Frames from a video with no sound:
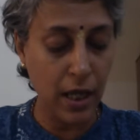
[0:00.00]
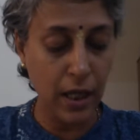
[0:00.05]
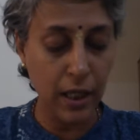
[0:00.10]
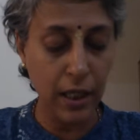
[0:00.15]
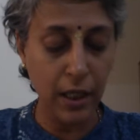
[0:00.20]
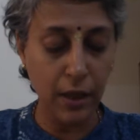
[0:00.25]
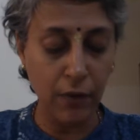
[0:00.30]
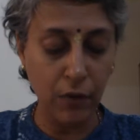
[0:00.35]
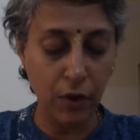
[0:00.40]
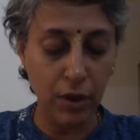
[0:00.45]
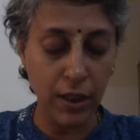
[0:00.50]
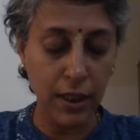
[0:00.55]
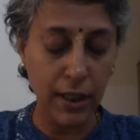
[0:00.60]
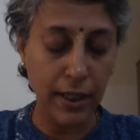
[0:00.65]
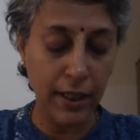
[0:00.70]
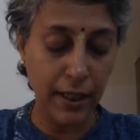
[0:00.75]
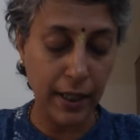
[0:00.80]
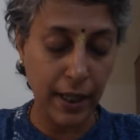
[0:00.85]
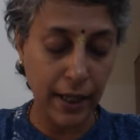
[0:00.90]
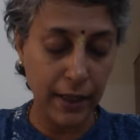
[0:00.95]
he wanted
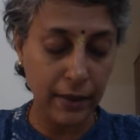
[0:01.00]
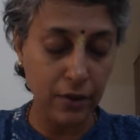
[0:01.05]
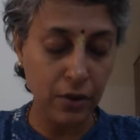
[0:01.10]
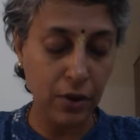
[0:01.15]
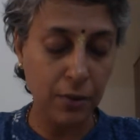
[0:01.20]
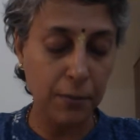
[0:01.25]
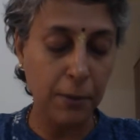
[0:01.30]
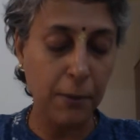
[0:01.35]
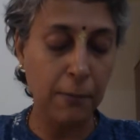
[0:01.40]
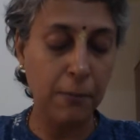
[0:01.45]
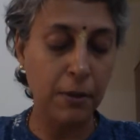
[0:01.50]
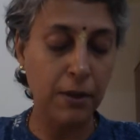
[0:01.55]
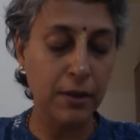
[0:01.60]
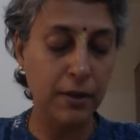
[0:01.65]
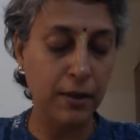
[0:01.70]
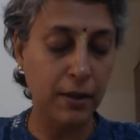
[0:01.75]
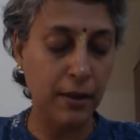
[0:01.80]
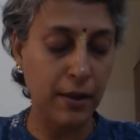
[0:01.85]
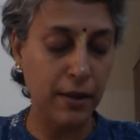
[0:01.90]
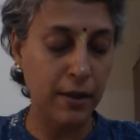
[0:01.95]
again to remember the
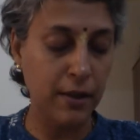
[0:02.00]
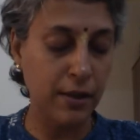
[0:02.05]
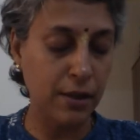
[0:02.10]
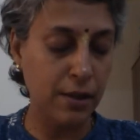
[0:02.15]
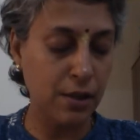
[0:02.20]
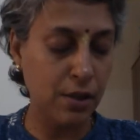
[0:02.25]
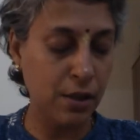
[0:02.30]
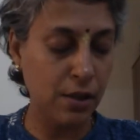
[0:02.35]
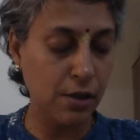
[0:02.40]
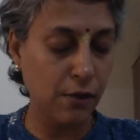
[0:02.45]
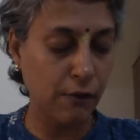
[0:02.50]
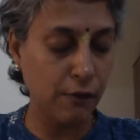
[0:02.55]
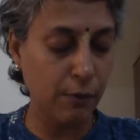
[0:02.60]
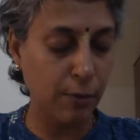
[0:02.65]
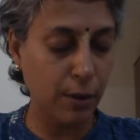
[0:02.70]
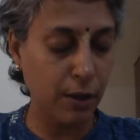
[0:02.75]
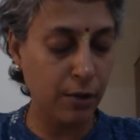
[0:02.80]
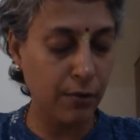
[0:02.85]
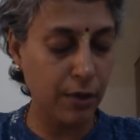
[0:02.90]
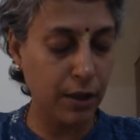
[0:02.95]
great teachings of the
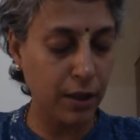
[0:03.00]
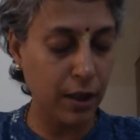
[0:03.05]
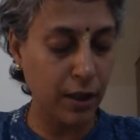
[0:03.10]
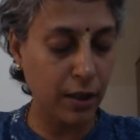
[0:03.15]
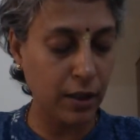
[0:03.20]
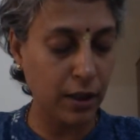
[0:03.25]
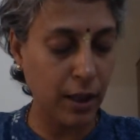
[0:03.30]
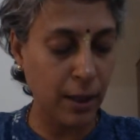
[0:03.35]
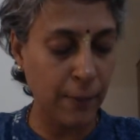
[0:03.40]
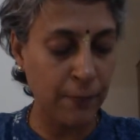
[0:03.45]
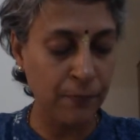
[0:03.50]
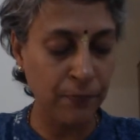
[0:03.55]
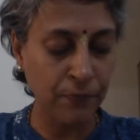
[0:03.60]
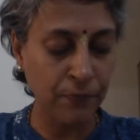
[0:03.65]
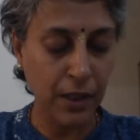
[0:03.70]
Bhagavad Gita,